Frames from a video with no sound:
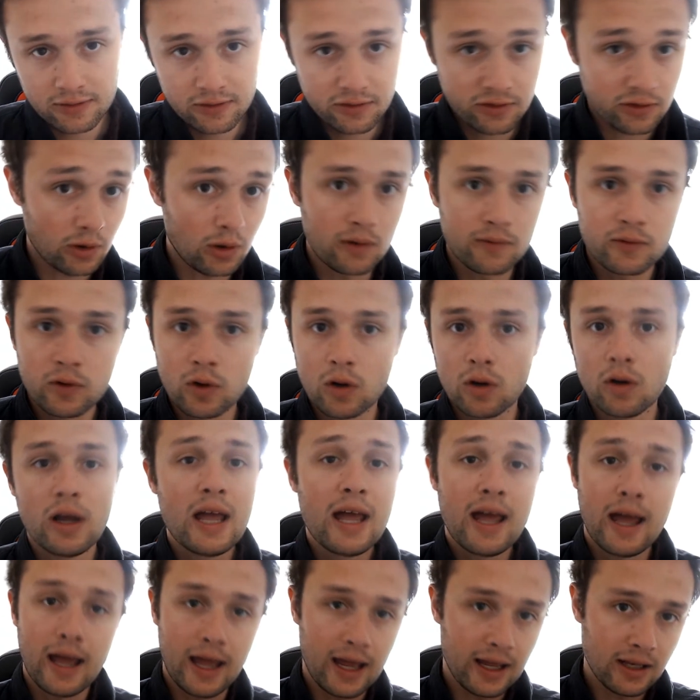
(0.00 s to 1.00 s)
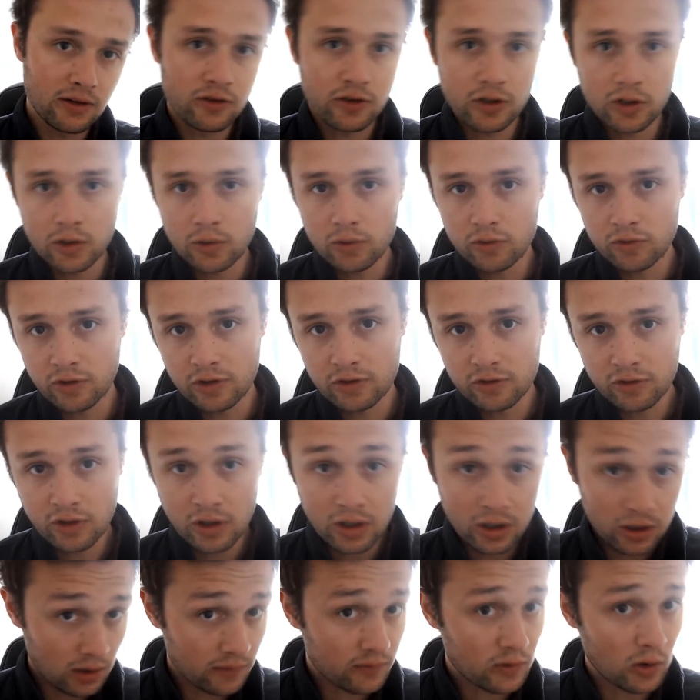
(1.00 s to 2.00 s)
So you've got end users,
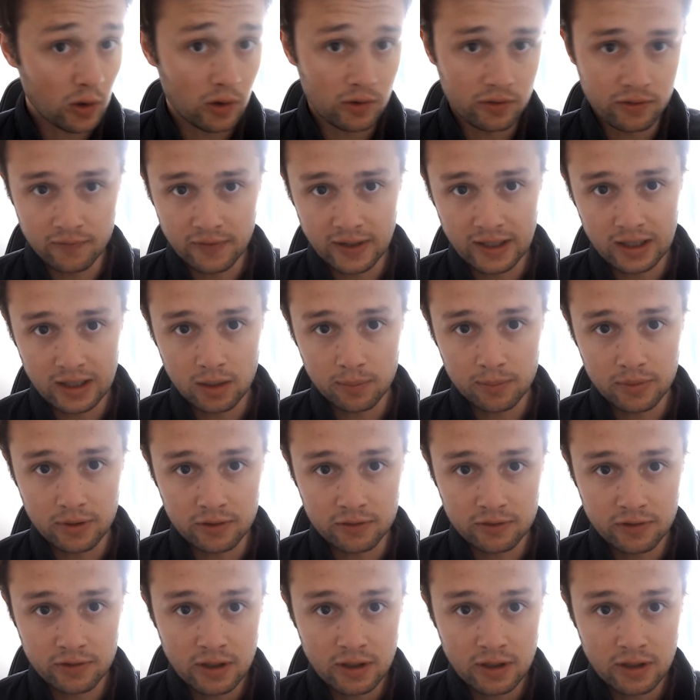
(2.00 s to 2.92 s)
you've got developers,